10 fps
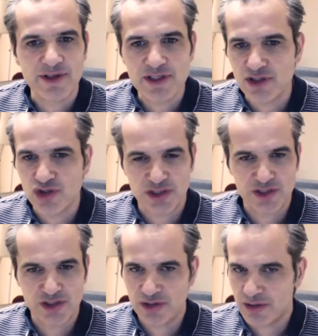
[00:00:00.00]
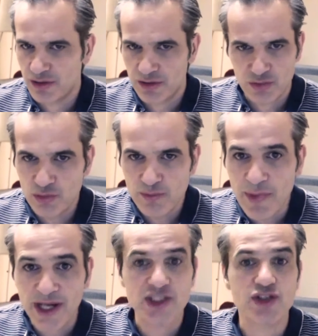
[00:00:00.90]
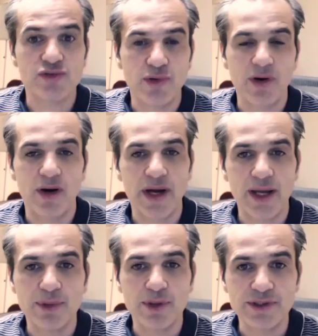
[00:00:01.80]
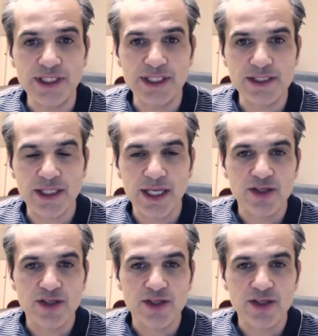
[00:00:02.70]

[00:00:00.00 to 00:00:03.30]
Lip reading: This is just too much for our employees.